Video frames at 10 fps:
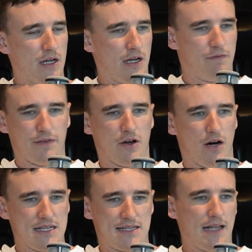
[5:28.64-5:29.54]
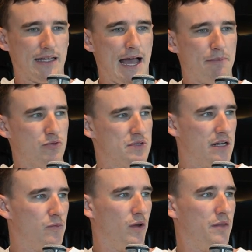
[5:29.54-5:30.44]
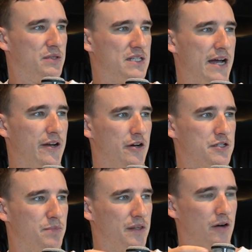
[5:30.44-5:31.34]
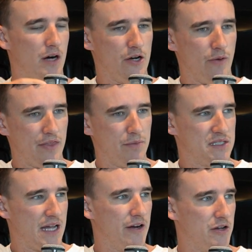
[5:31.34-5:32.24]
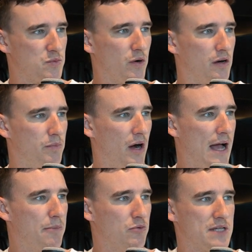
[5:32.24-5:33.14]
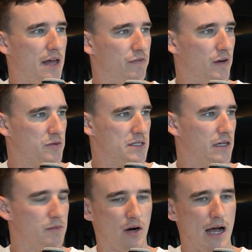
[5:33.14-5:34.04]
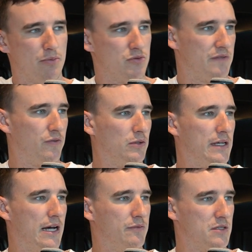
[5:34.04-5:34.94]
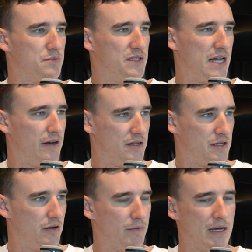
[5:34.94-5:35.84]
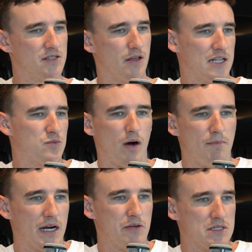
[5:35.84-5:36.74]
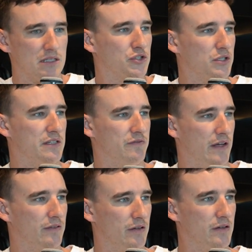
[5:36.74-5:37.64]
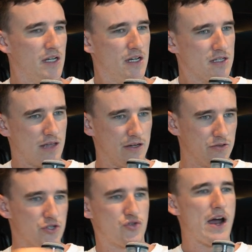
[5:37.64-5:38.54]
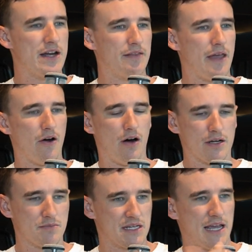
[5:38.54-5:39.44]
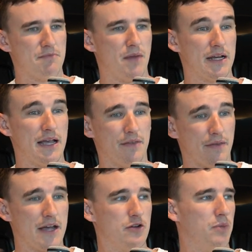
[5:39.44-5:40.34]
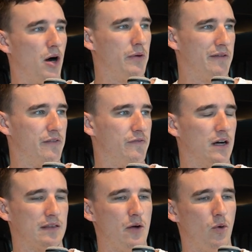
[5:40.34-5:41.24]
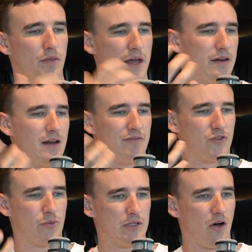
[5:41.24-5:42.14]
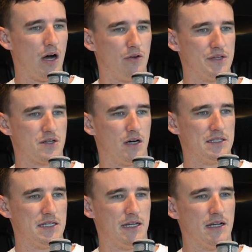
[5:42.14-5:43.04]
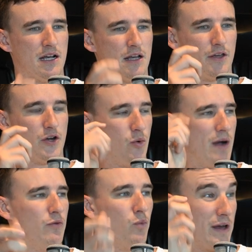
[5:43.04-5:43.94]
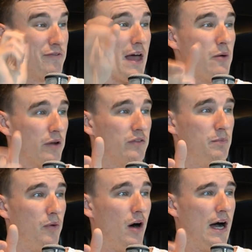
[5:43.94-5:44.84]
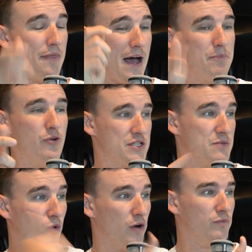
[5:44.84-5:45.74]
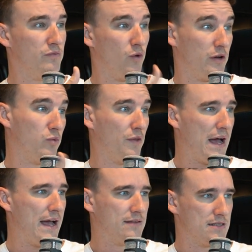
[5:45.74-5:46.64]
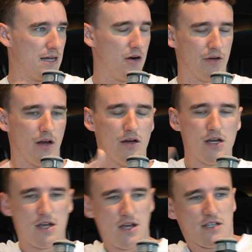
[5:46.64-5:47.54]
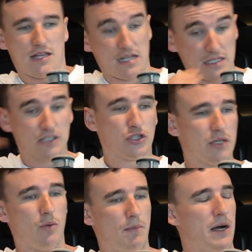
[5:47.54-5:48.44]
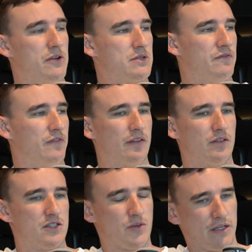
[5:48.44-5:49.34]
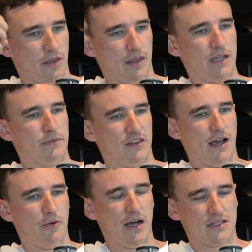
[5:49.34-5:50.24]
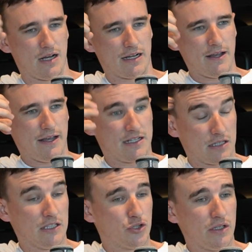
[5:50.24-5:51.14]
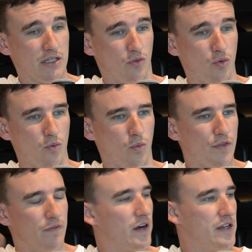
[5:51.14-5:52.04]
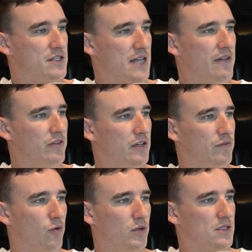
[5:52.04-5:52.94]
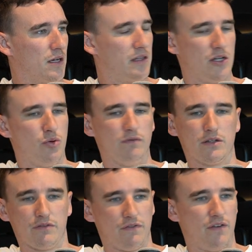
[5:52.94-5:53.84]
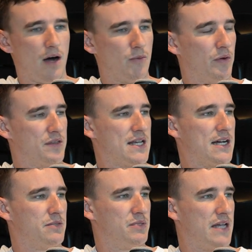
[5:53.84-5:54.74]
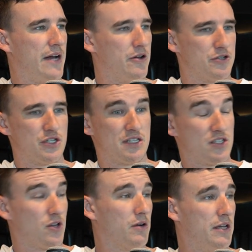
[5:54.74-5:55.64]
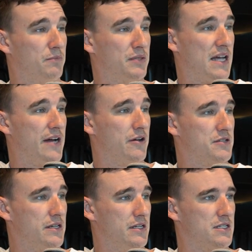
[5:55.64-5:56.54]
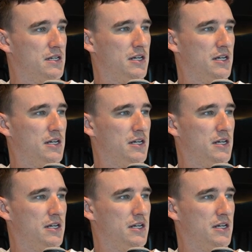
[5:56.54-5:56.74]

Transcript: if the guy selling apples didn't want the potatoes, but the guy who had the potatoes wanted to buy apples, how the fuck was he going to buy apples if all he had was potatoes? You know what I mean? So that's why money was literally invented, so they could just trade in their items, get money, and then they could buy whatever the fuck they want. They didn't have to rely on this idea that whatever they wanted to buy, that person wanted what they had to sell, you know? So that is literally why money was invented. So when you think of it that way, it's like, it's literally a tool. What the fuck are you saving it for? It's like the equivalent of the farmer with sacks of potatoes, just stocking potatoes in his